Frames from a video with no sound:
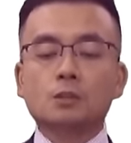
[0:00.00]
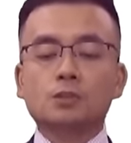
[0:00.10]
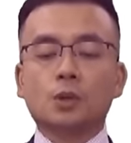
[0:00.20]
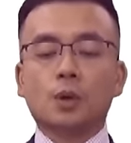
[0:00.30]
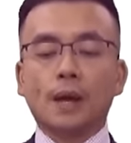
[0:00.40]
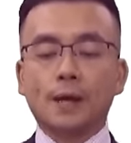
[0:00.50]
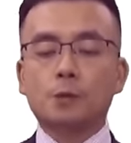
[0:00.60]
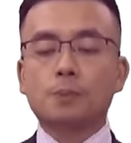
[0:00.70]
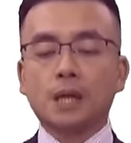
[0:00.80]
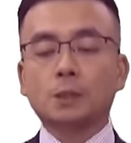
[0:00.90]
to
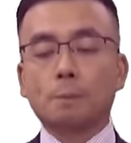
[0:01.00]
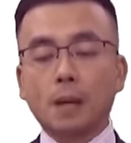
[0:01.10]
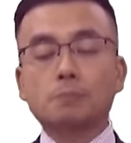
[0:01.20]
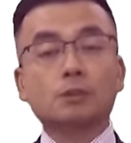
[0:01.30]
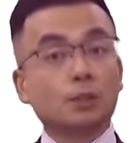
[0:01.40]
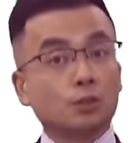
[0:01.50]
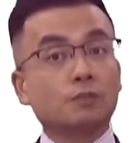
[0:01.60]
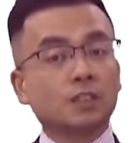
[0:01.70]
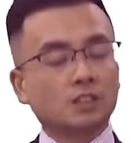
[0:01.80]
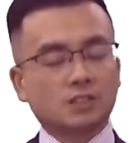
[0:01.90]
help in the preparation
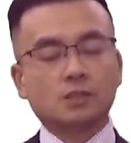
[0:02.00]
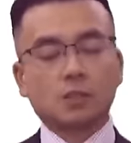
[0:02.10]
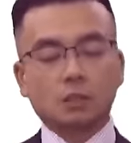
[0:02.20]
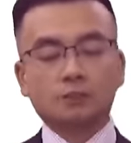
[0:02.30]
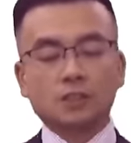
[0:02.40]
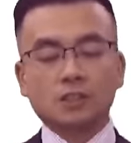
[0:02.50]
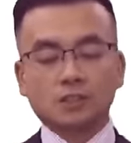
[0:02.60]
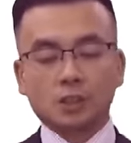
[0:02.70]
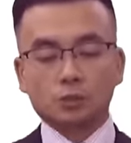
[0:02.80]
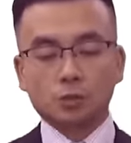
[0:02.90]
of the
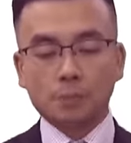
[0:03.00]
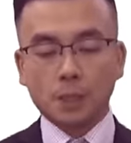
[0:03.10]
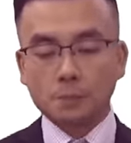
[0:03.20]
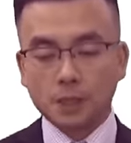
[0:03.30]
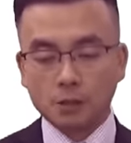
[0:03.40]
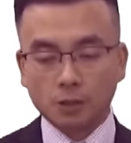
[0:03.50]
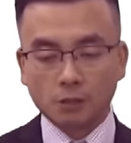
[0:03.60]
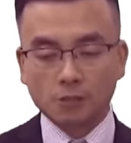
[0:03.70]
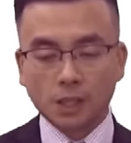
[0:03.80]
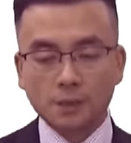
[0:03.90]
discussion paper. Okay,
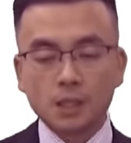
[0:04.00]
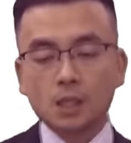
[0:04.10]
right.